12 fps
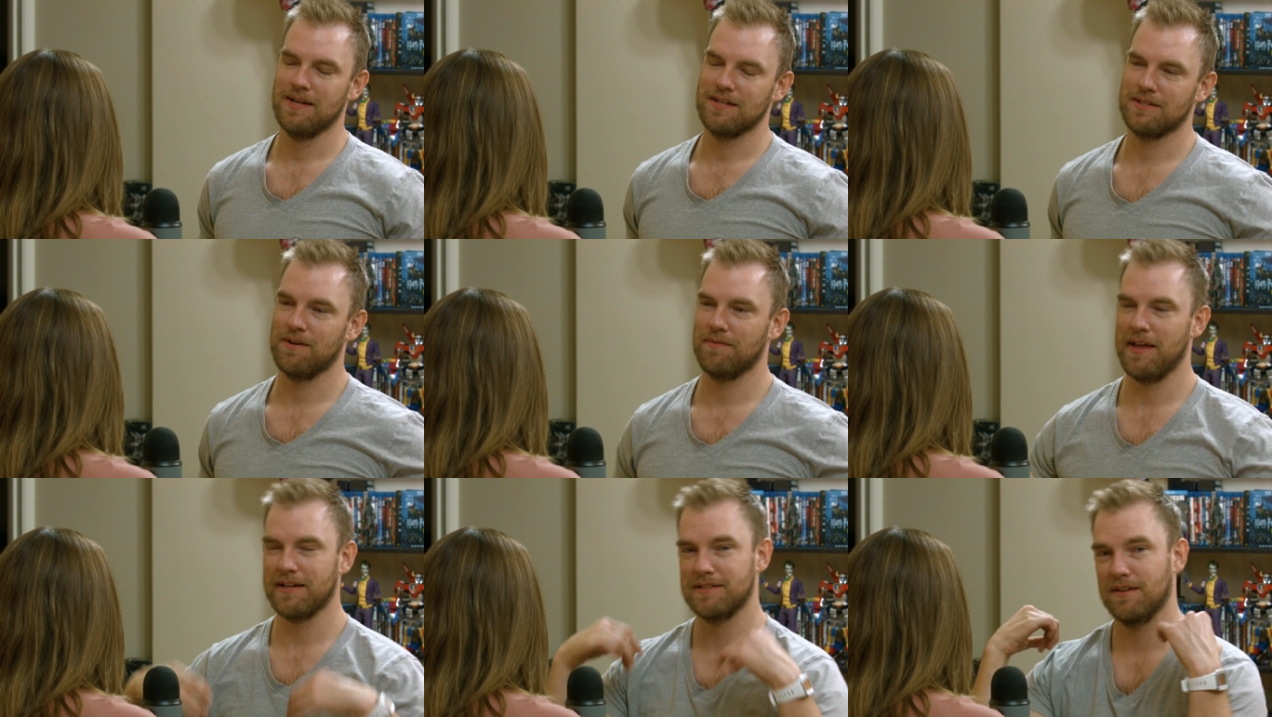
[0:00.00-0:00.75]
So
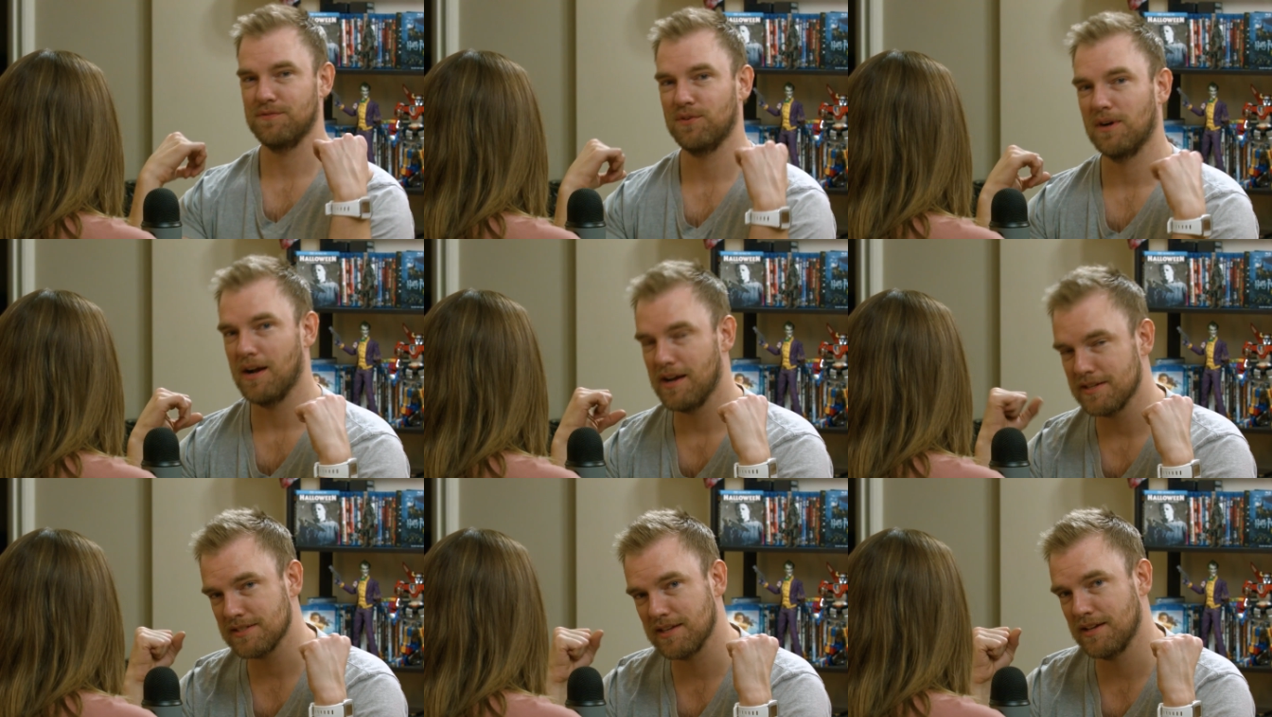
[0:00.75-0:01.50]
that's it for
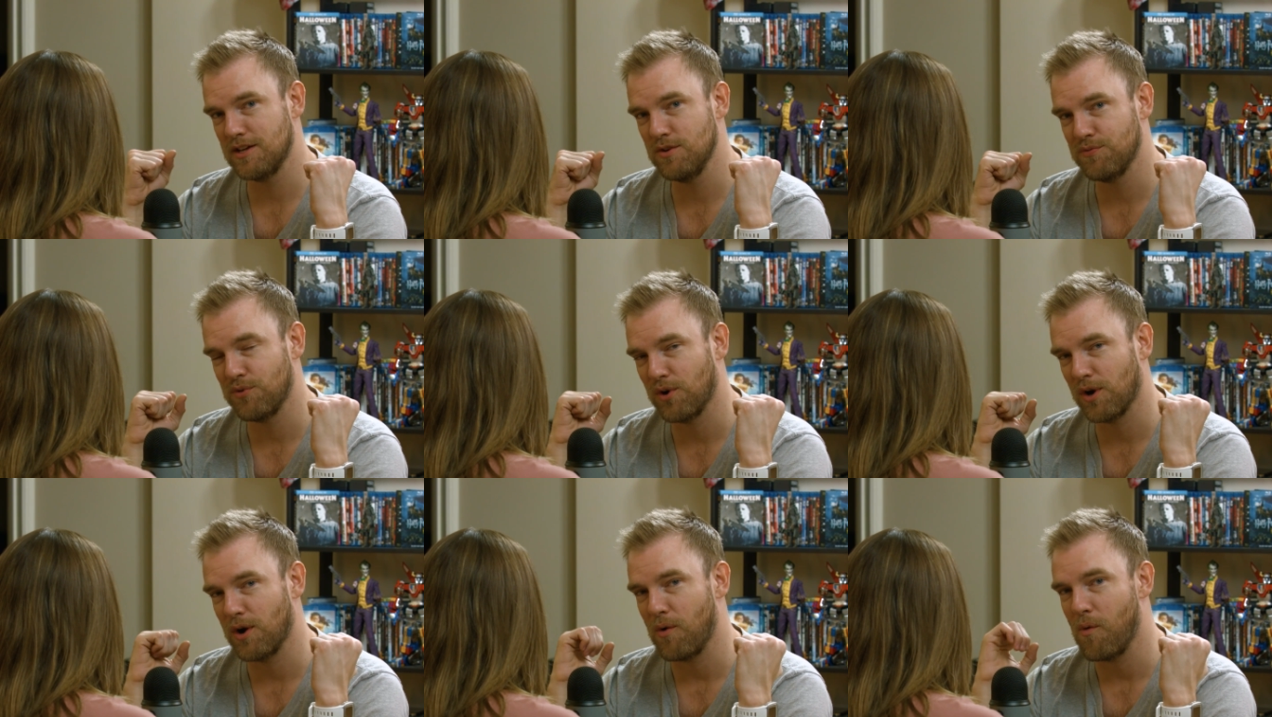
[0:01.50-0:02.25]
us. Thank you
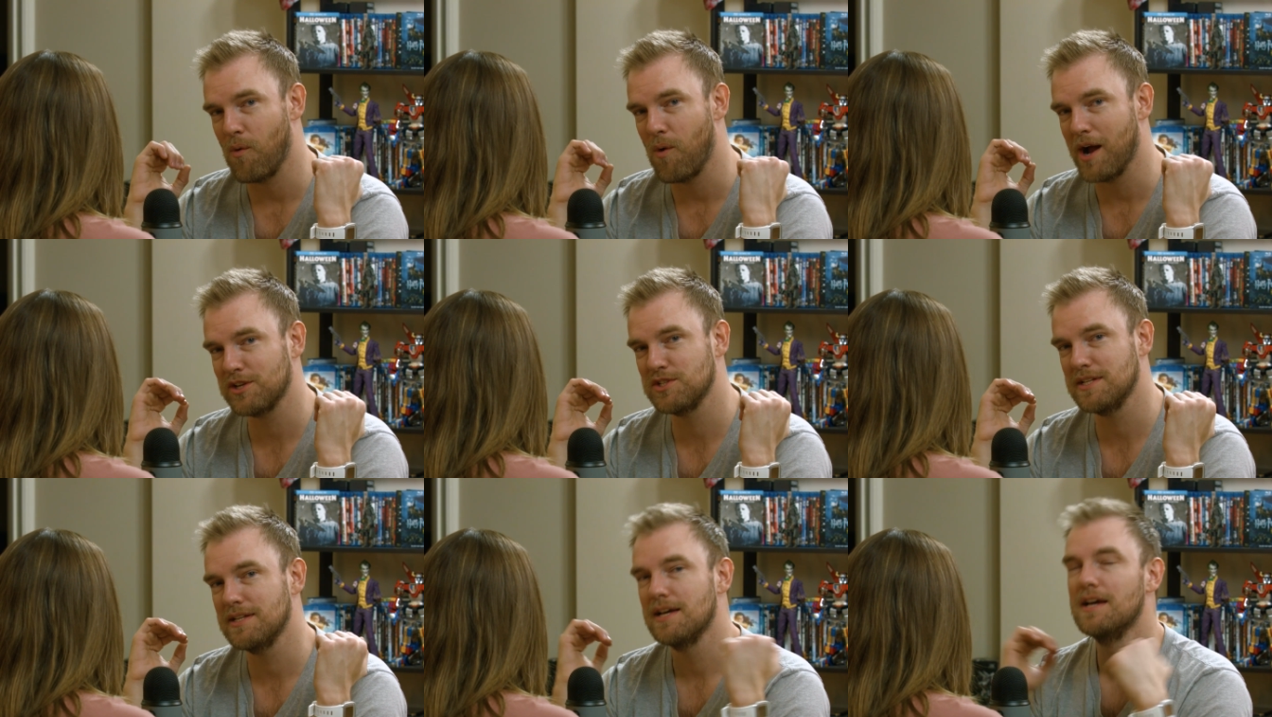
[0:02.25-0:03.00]
for
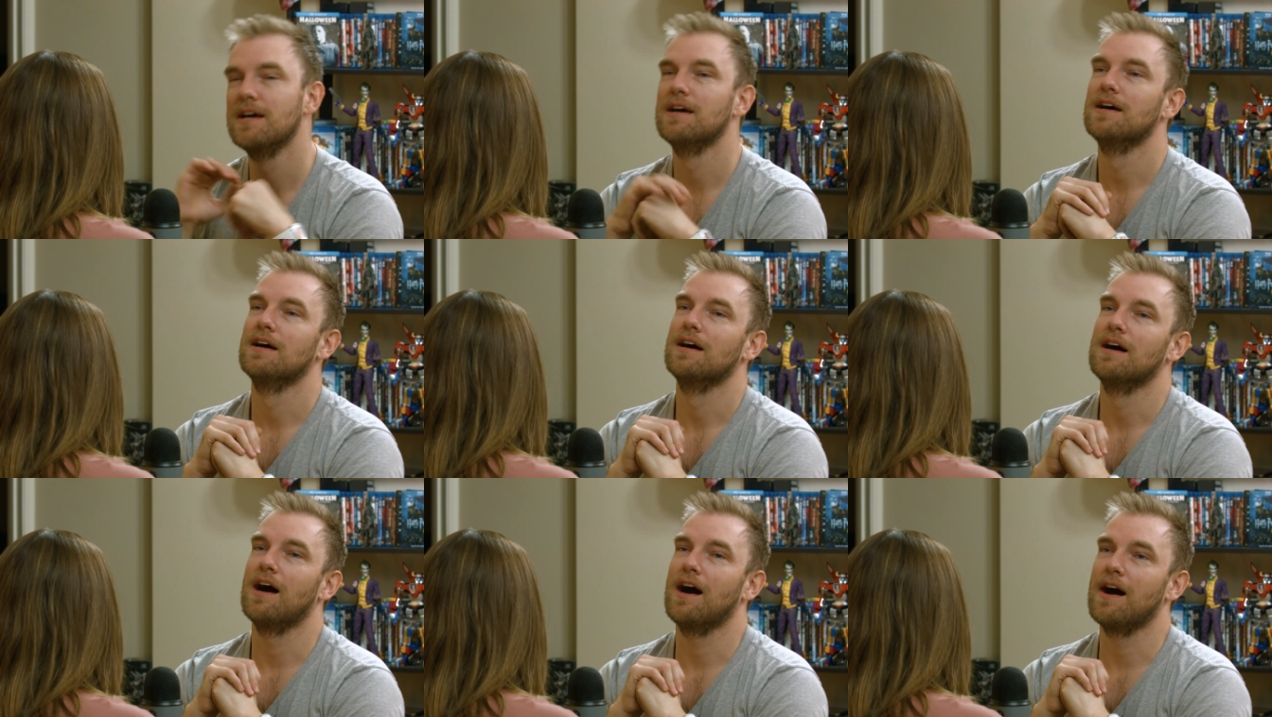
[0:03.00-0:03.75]
watching.
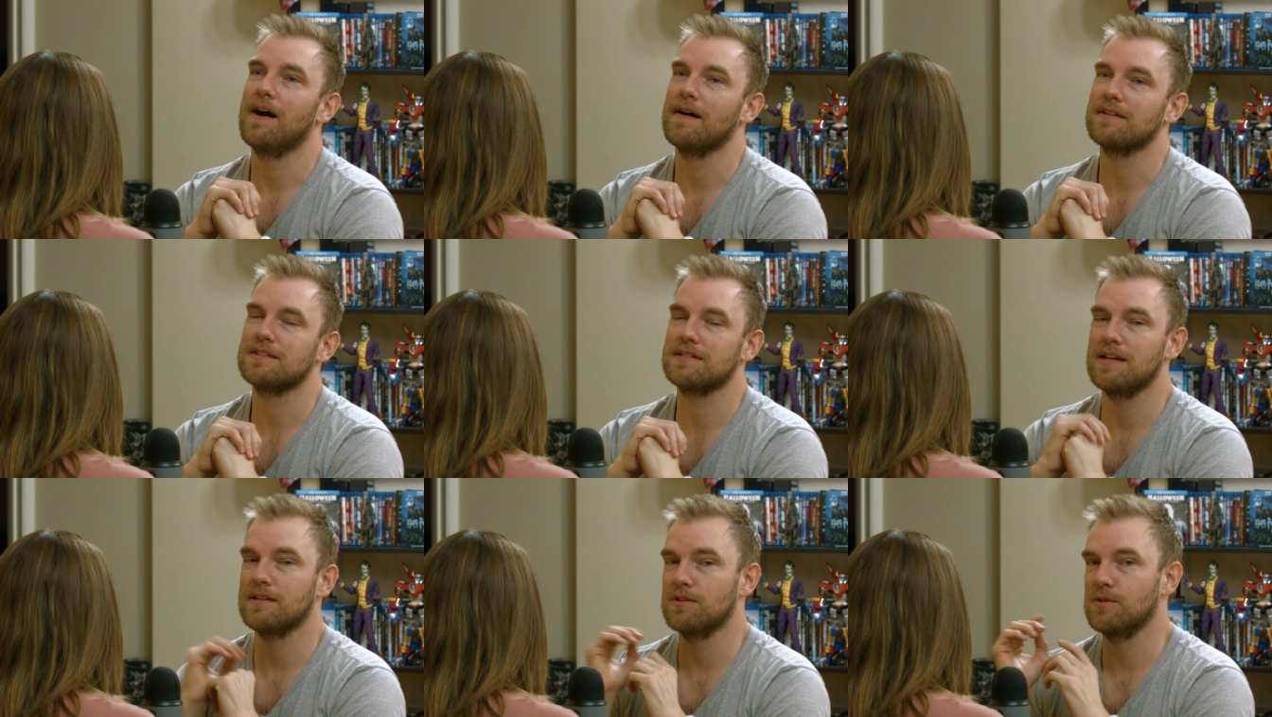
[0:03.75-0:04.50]

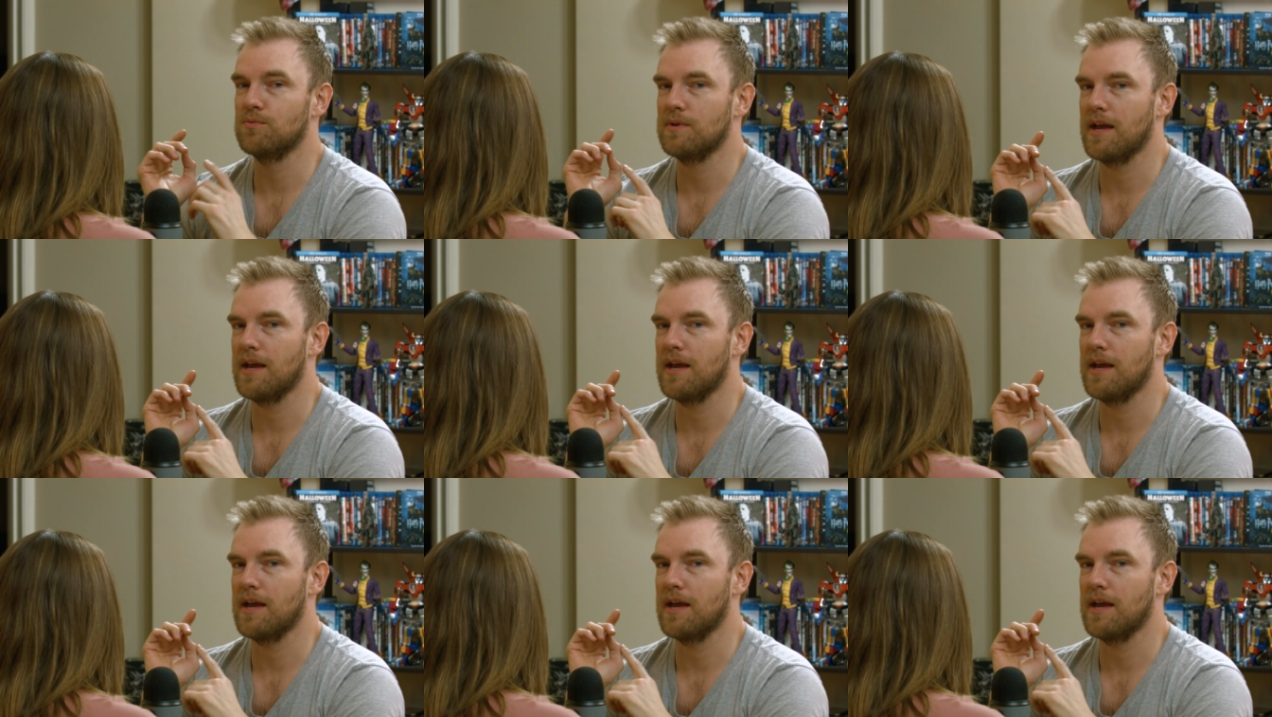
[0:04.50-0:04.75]
Stay tuned.